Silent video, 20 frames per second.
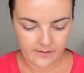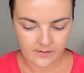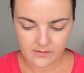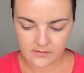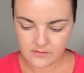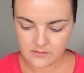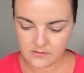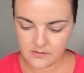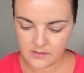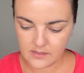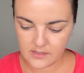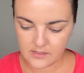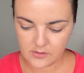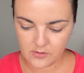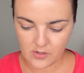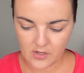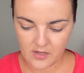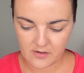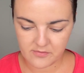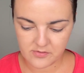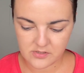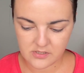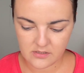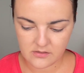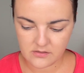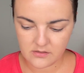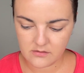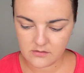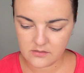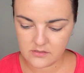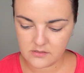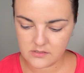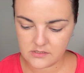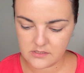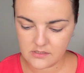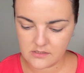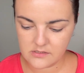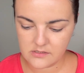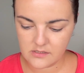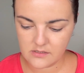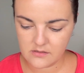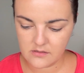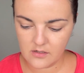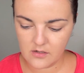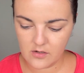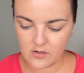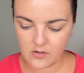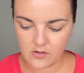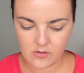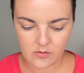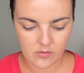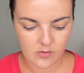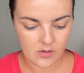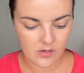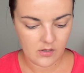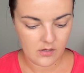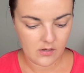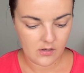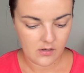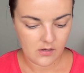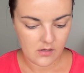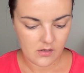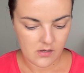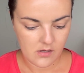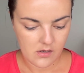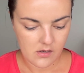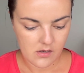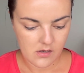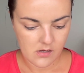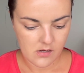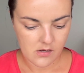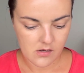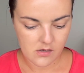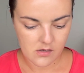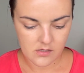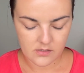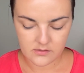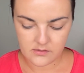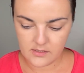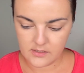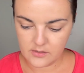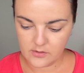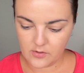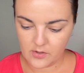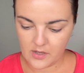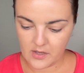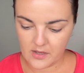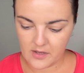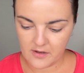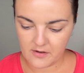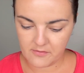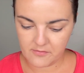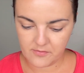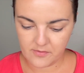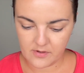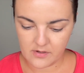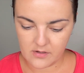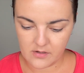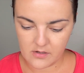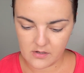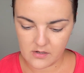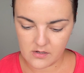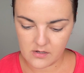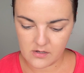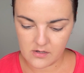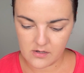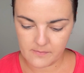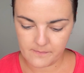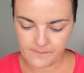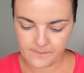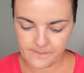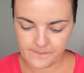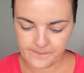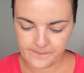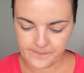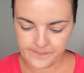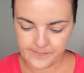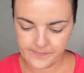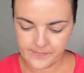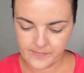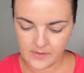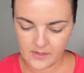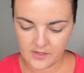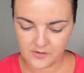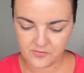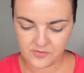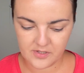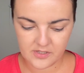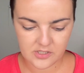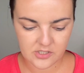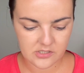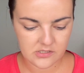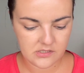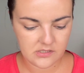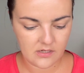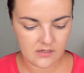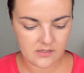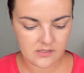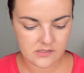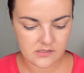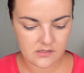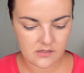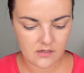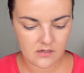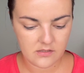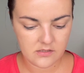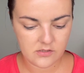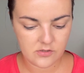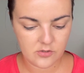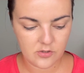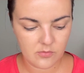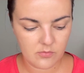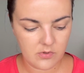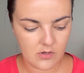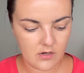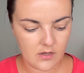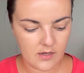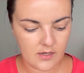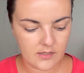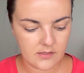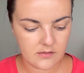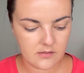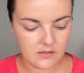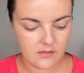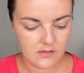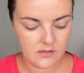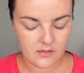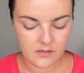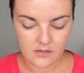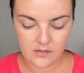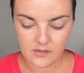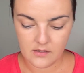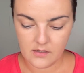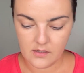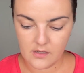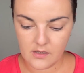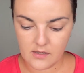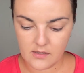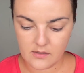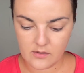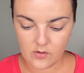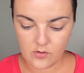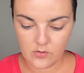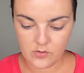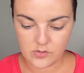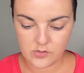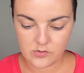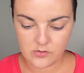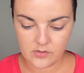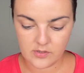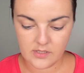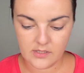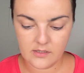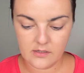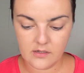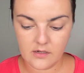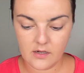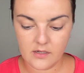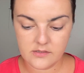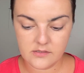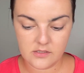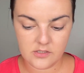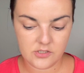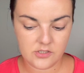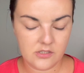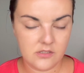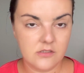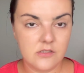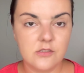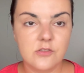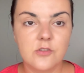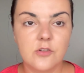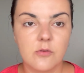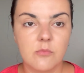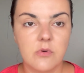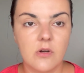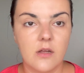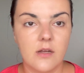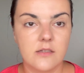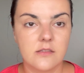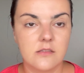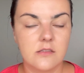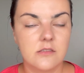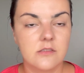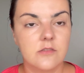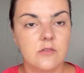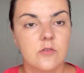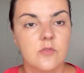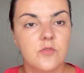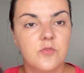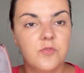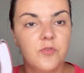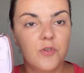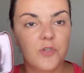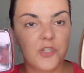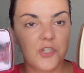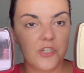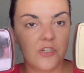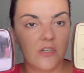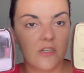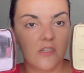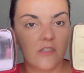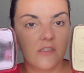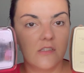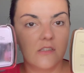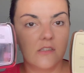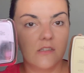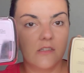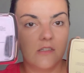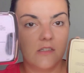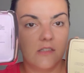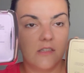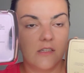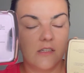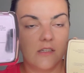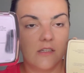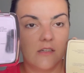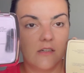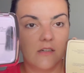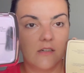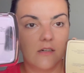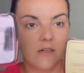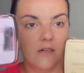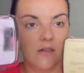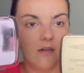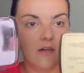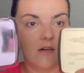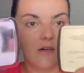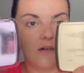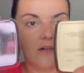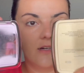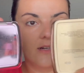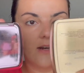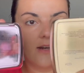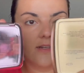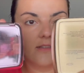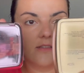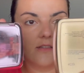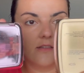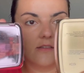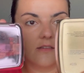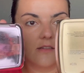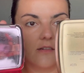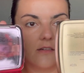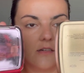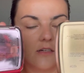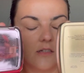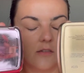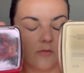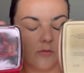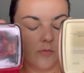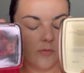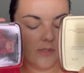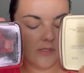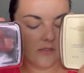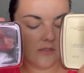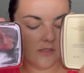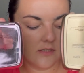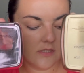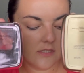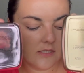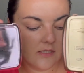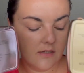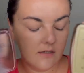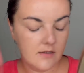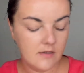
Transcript: then you have sunset glow, then you have I think celestial strobe light, and also incandescent strobe light. So 4 shades in here are identical with this.